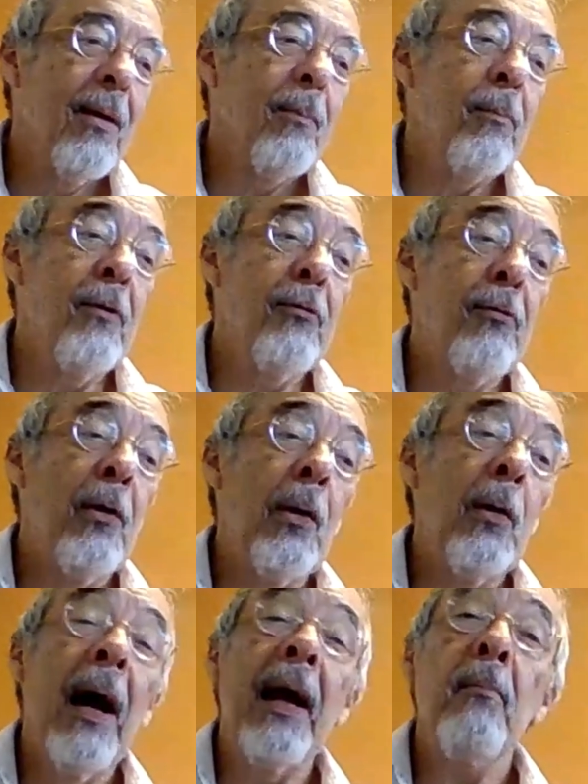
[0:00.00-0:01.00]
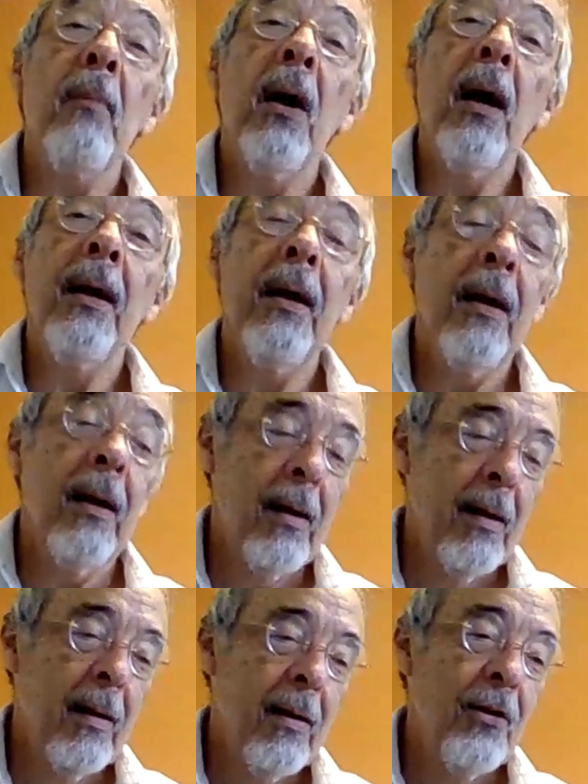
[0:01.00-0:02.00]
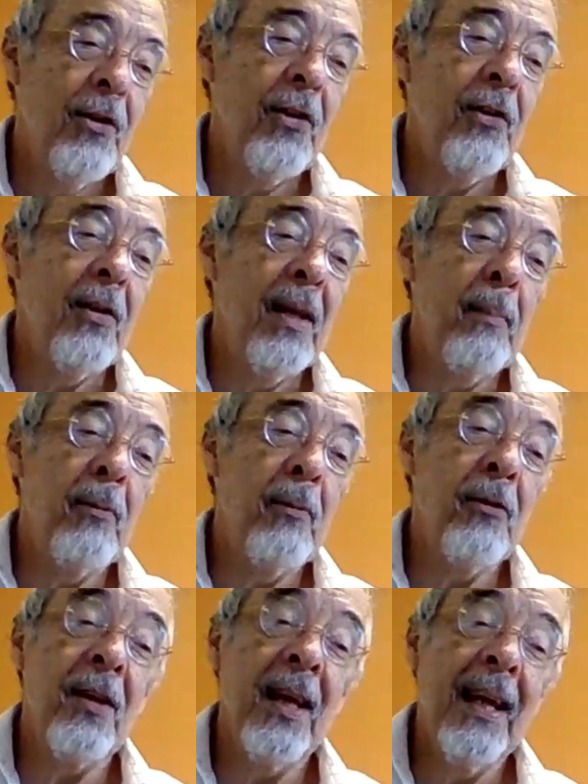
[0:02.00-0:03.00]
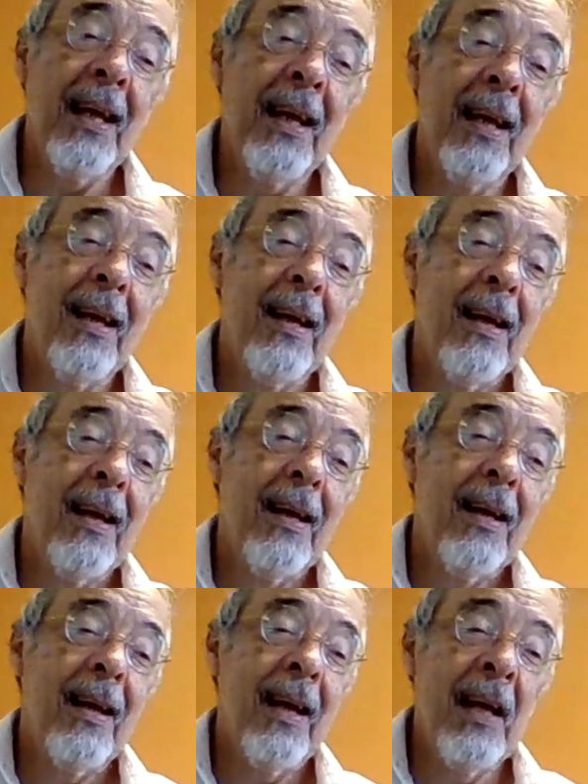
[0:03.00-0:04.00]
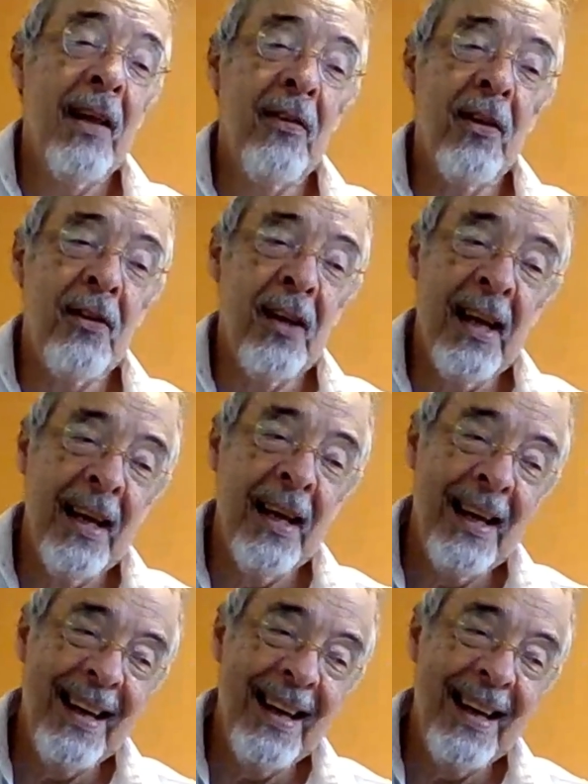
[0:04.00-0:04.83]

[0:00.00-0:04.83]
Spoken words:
before A minor she sleeps C in the D?